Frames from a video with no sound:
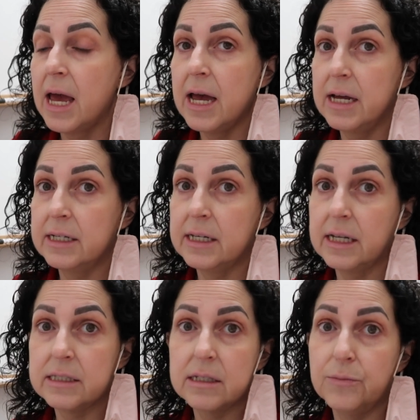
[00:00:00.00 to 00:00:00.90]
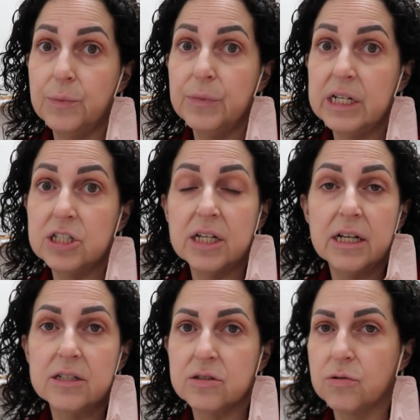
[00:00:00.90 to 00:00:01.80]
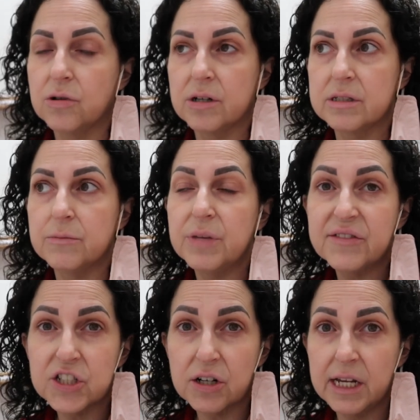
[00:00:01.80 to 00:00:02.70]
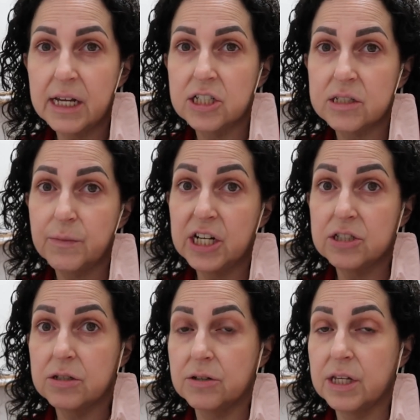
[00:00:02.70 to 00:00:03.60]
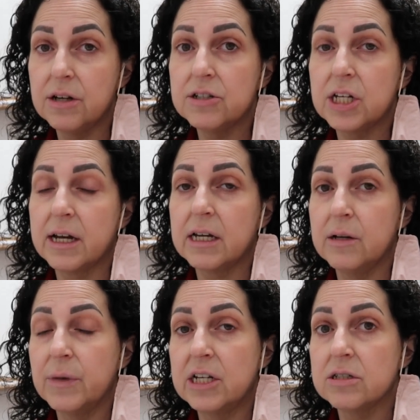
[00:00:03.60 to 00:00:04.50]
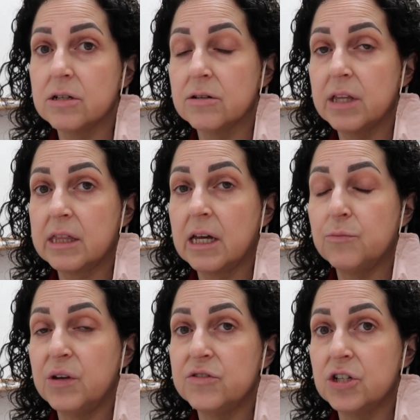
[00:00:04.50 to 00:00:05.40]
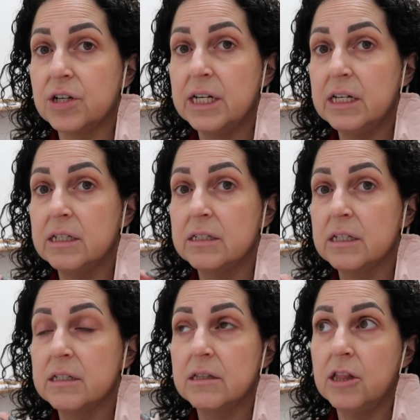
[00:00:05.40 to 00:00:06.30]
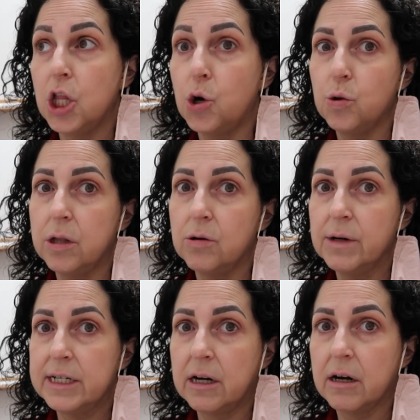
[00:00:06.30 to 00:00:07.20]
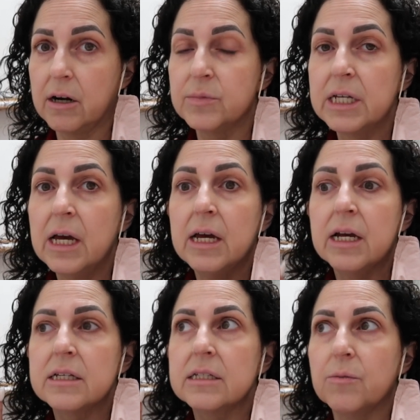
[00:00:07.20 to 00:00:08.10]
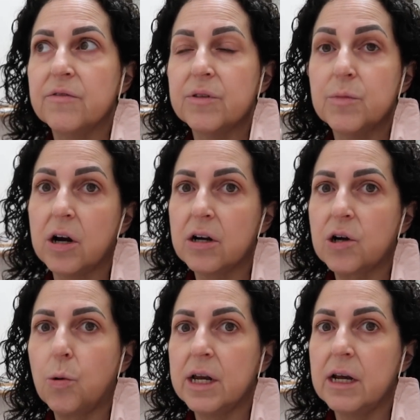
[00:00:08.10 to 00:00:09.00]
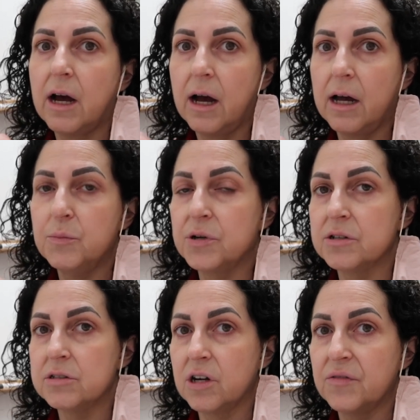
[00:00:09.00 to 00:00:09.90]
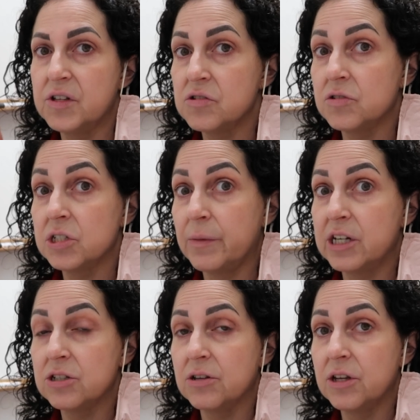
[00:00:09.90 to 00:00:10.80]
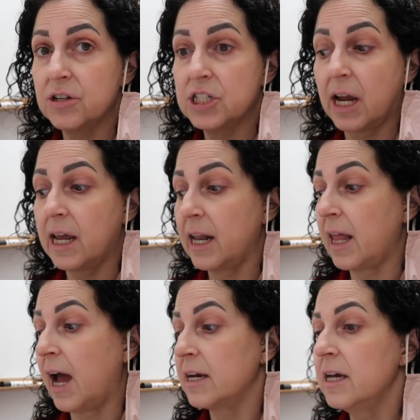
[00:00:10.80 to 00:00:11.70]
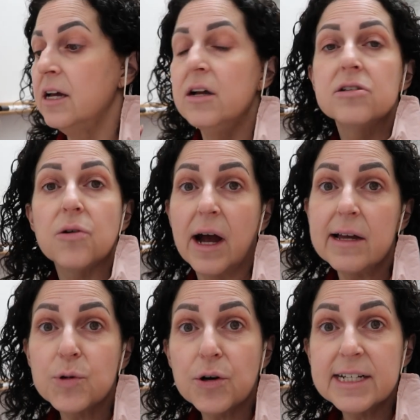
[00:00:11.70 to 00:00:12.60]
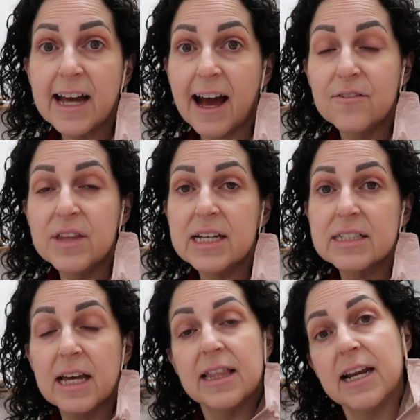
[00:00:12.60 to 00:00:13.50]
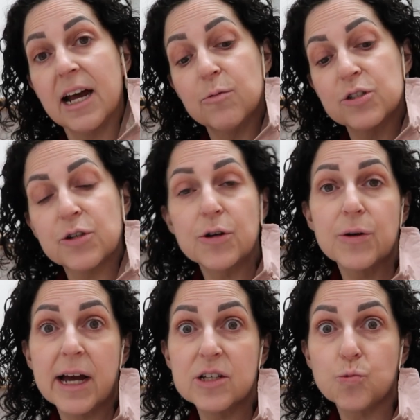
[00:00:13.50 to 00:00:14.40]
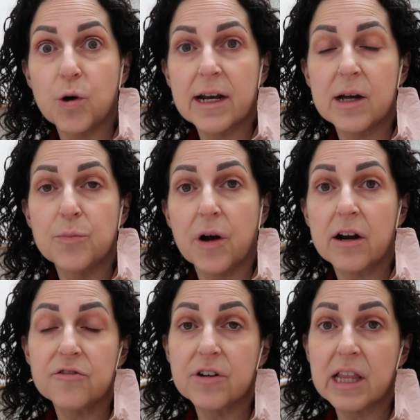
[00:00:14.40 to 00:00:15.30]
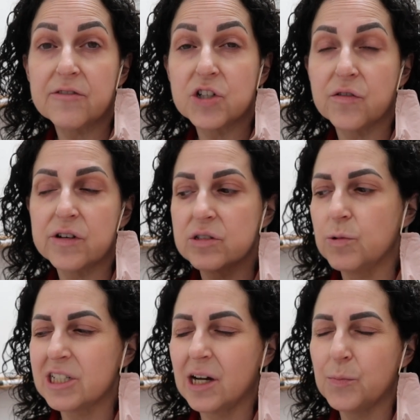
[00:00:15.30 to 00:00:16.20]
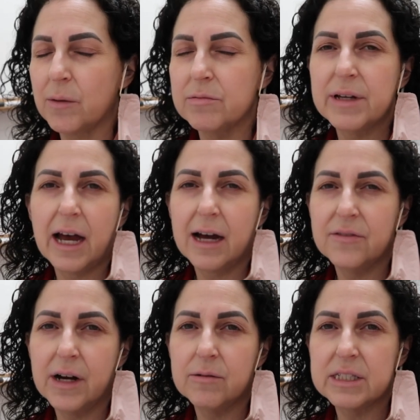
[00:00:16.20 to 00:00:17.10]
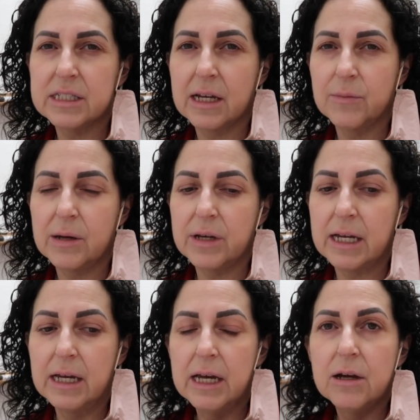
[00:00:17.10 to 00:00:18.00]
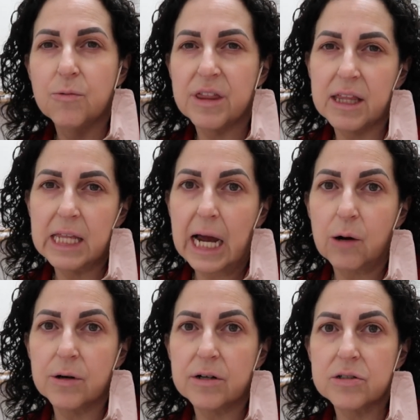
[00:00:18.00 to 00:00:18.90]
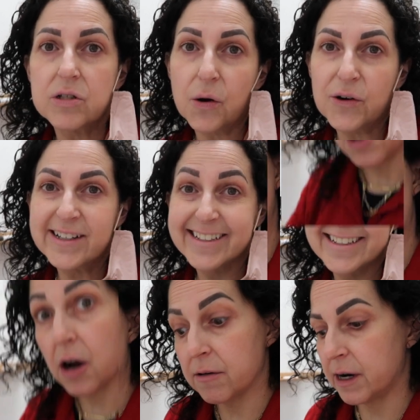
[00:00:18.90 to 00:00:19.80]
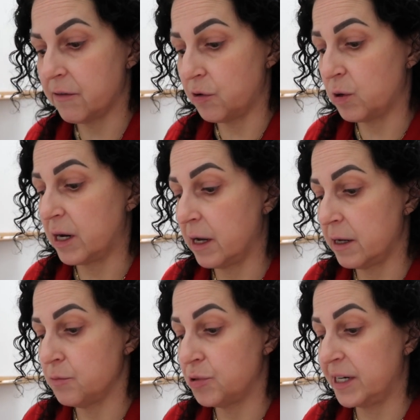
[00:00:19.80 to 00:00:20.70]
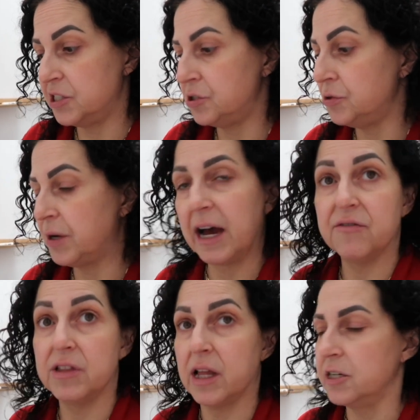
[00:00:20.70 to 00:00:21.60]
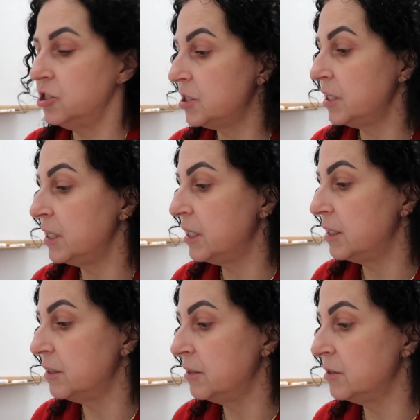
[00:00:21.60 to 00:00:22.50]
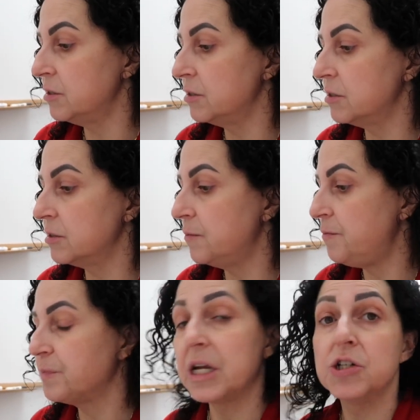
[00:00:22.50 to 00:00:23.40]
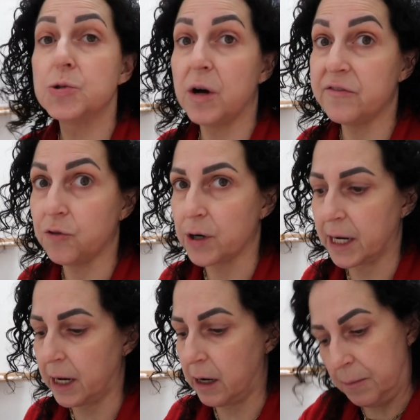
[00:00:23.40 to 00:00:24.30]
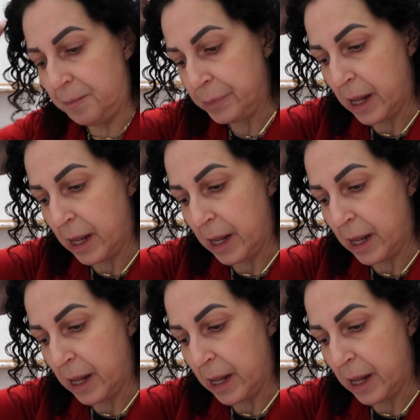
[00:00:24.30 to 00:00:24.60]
and get some meat and cheese or some beef jerky. Just make sure that you're checking to make sure that that beef jerky is low in carbs, because some of them are quite high per serving. So just make sure that you're checking that. So I am going to have this, and then I will show you guys what I brought for leftovers, which I'll probably have, I would say, maybe within the hour or so. All right, everyone, I am ready to have lunch. It is 12:40 now,